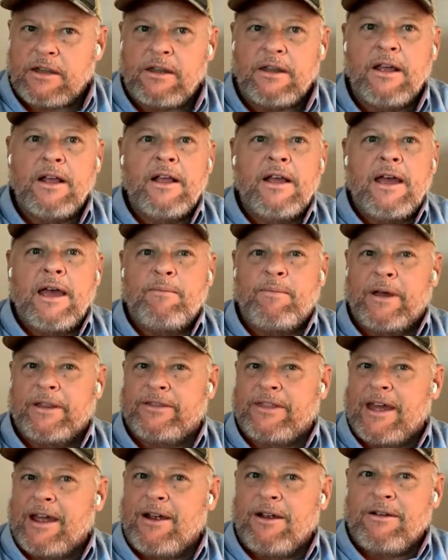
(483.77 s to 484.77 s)
And
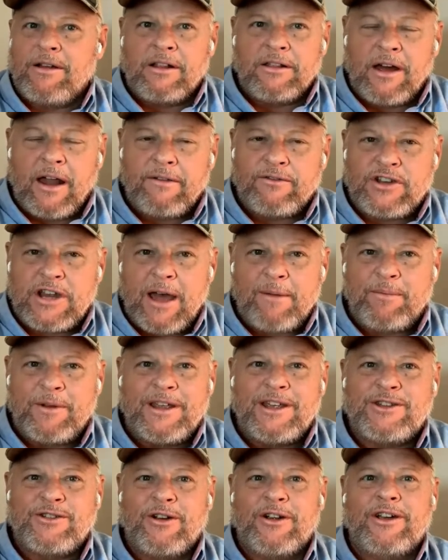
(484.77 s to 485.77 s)
but there, a lot of
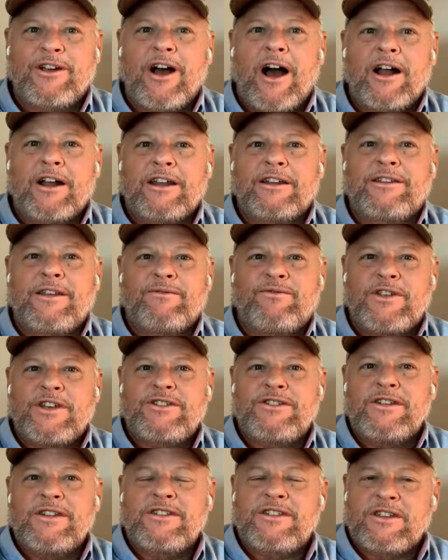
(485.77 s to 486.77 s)
Japanese are in cognitive
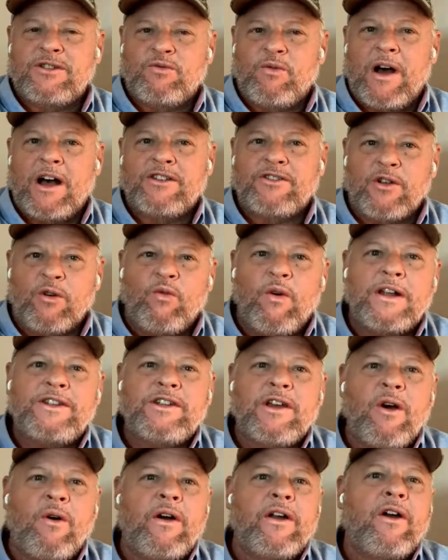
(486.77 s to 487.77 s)
dissonance as well. So
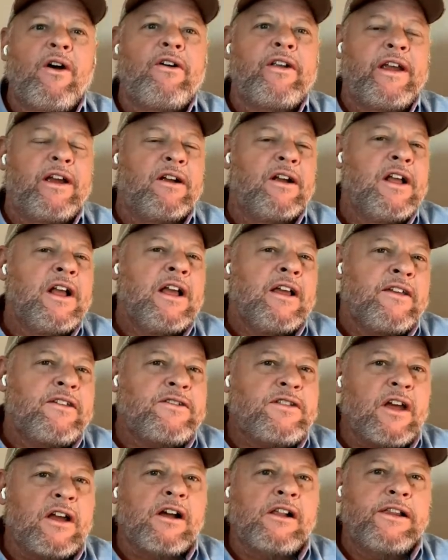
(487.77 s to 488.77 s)
what's going on here?
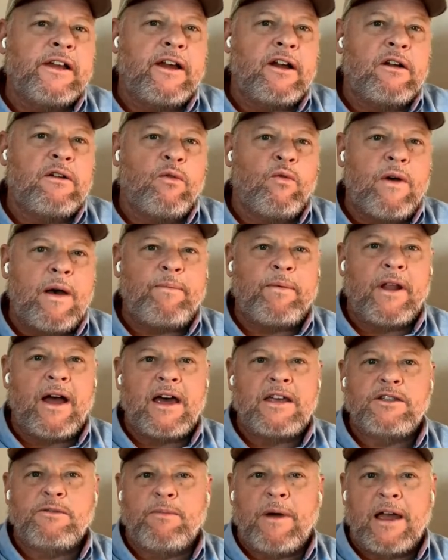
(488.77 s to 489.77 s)
This is a clear
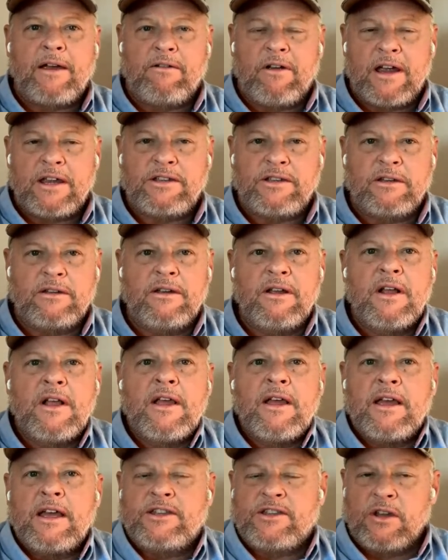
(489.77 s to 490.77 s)
weaponized migration.
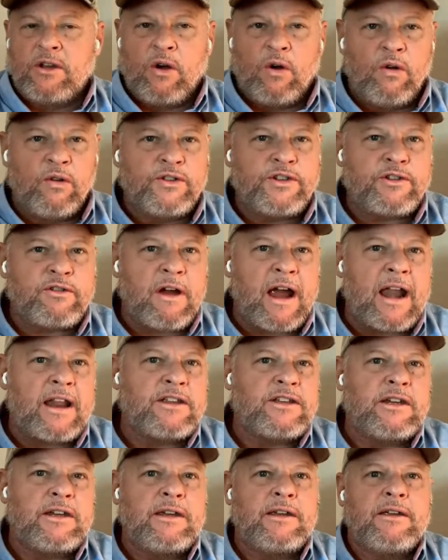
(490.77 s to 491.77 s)
It's an old
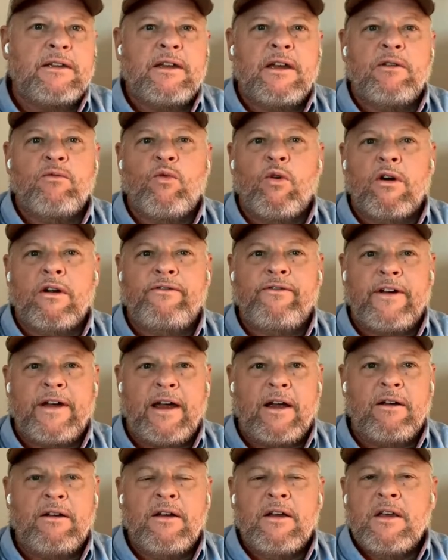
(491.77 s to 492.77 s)
strategy in
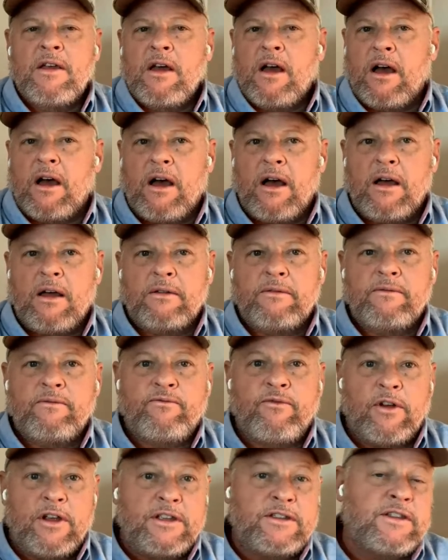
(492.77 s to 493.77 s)
warfare. Uh,
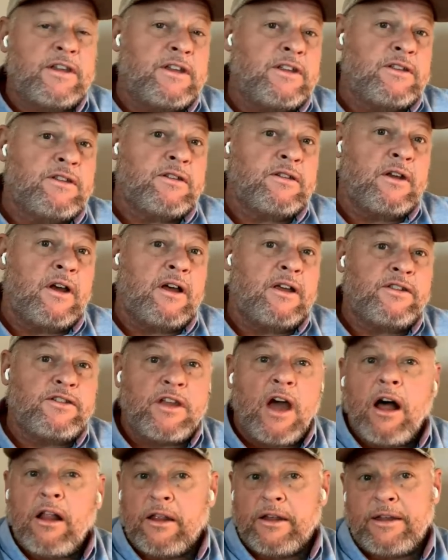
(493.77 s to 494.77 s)
for instance, uh,
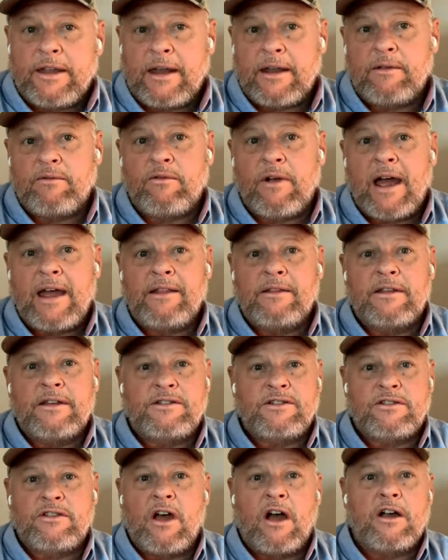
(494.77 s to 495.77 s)
Stalin did it, right?
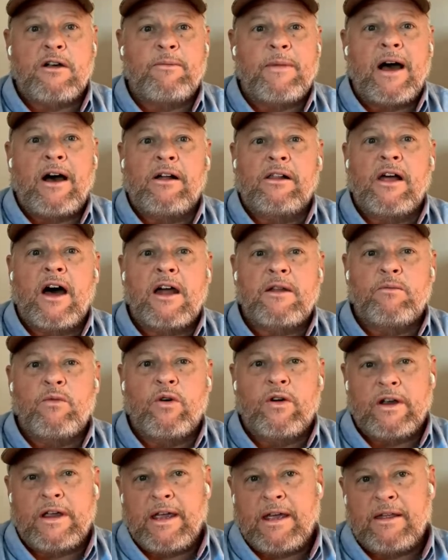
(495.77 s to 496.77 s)
Let's talk about
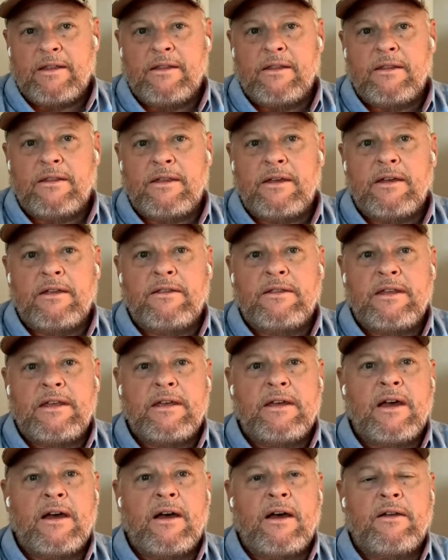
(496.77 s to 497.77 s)
Holodomor again, the
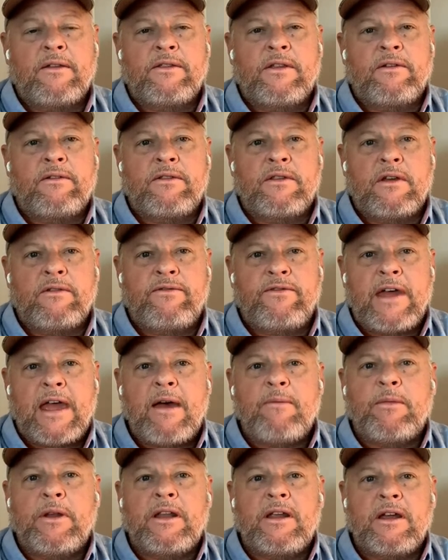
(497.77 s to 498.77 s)
the, uh, the the
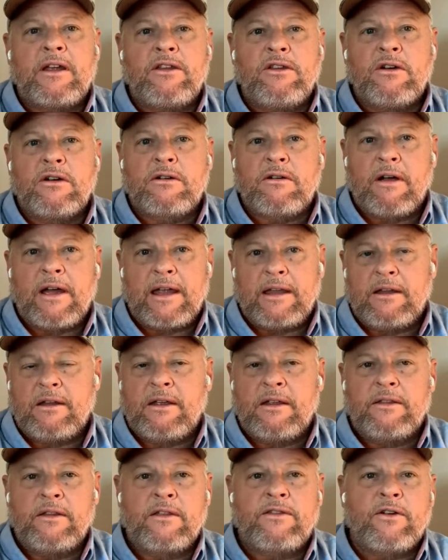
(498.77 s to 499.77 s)
famine in Ukraine
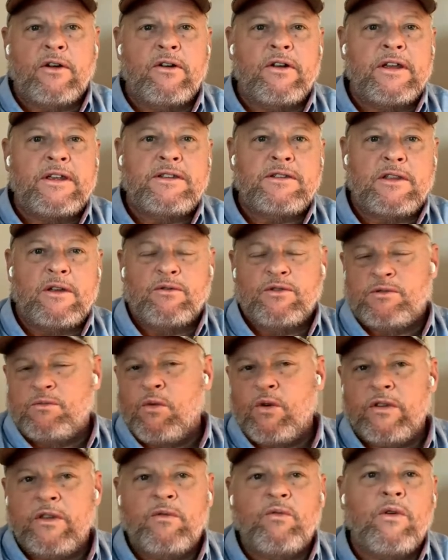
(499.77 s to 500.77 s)
in the thirties. There was
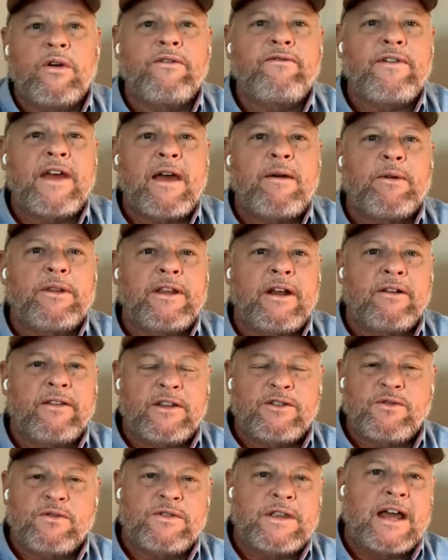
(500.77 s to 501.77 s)
more than one famine
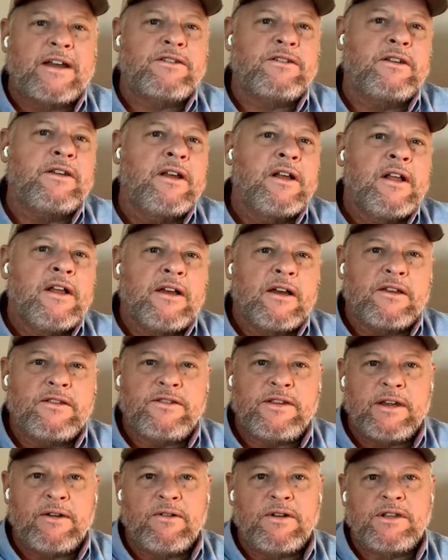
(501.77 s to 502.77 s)
there. This was actually
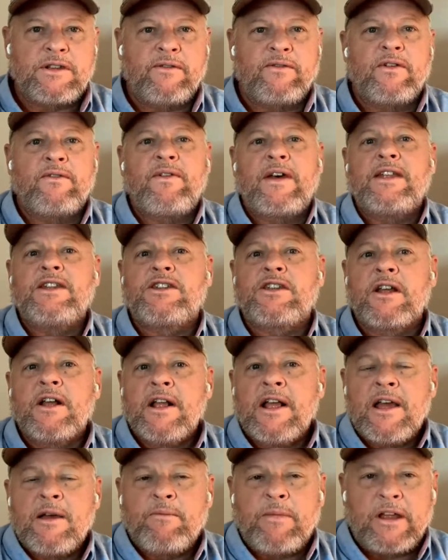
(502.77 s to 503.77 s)
a series of events.
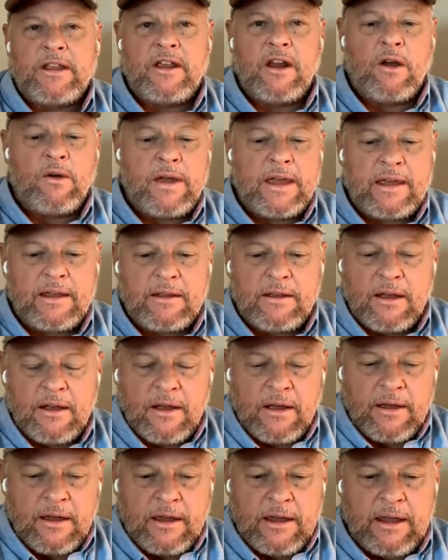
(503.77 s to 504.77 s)
But, you know, he
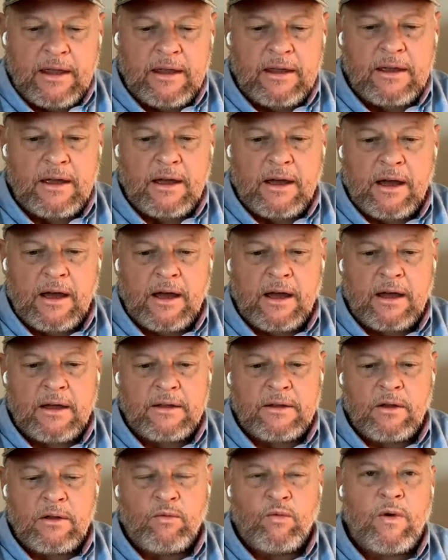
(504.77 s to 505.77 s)
he
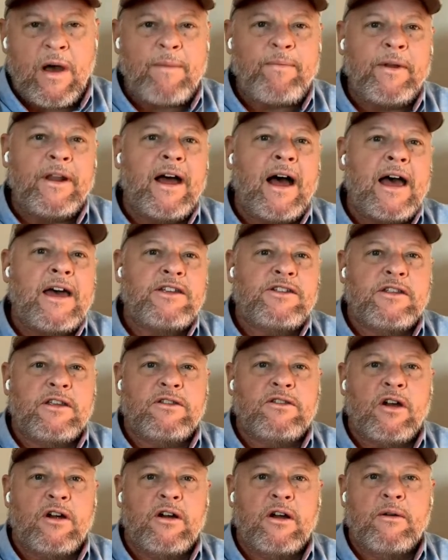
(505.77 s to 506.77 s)
uh, weaponized
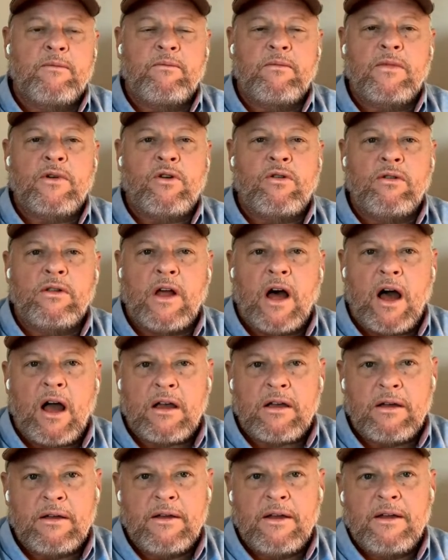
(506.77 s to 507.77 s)
the term
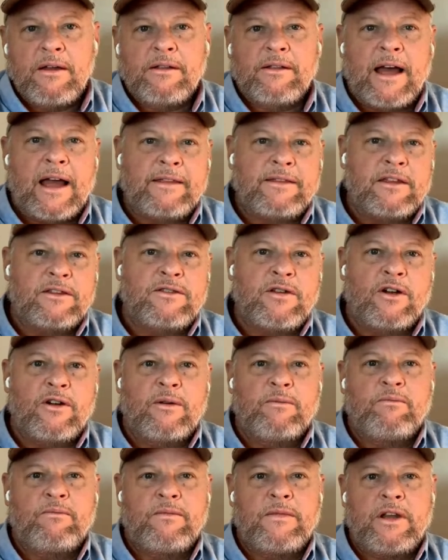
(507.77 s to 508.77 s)
kulak, like the
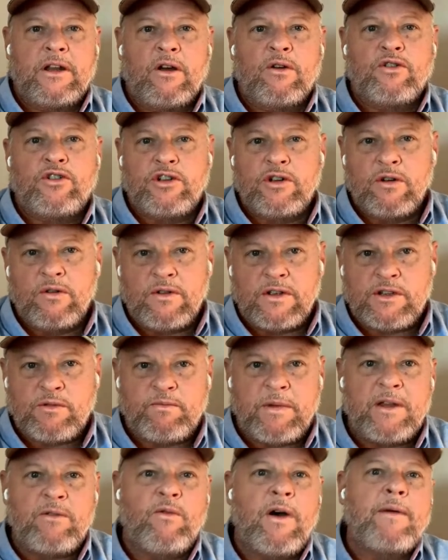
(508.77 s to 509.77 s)
term, you know, Jew
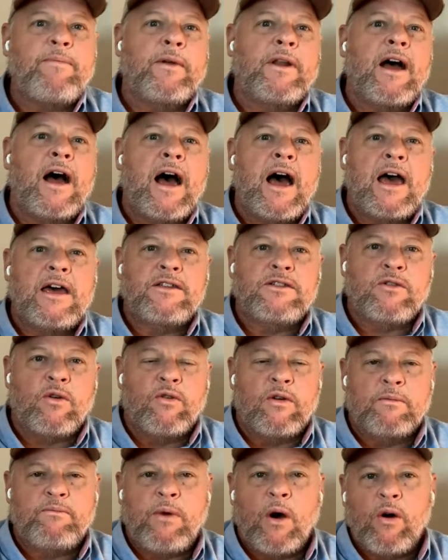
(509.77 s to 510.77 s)
has been weaponized
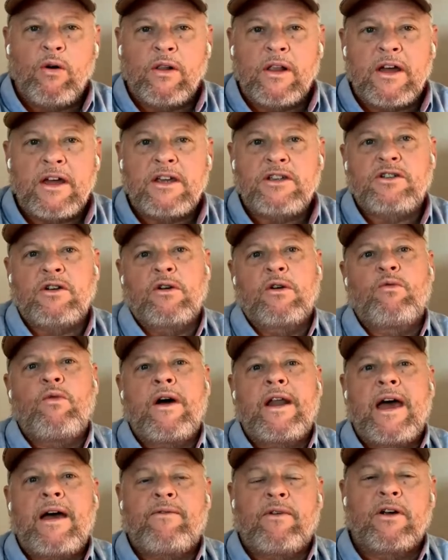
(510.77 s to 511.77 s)
or Polish or
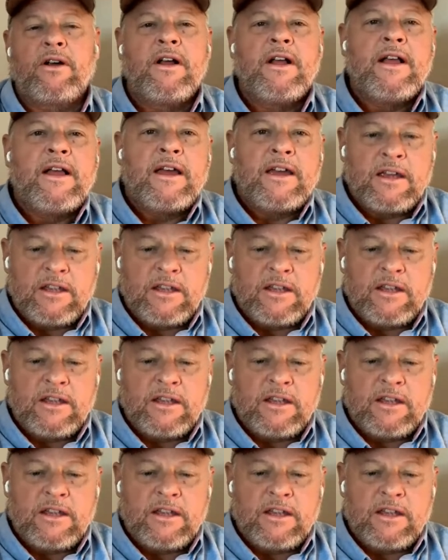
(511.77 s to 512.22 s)
whatever.